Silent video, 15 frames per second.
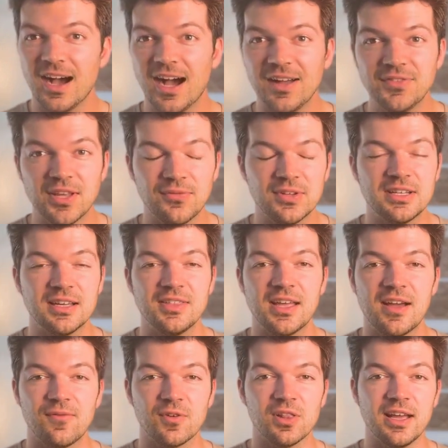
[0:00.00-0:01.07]
I've definitely done
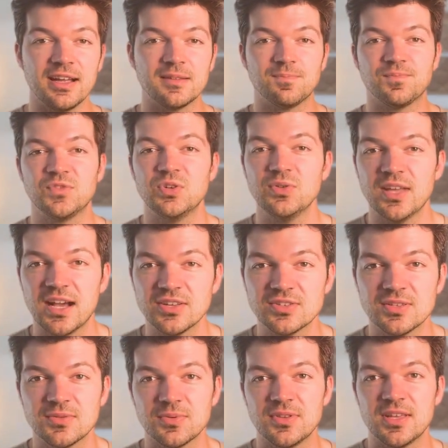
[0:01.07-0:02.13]
that for like two
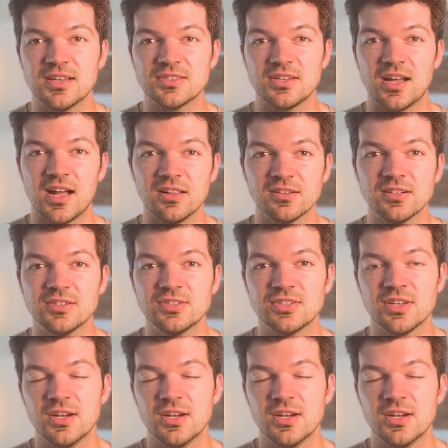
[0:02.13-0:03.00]
thousand, three thousand dollars.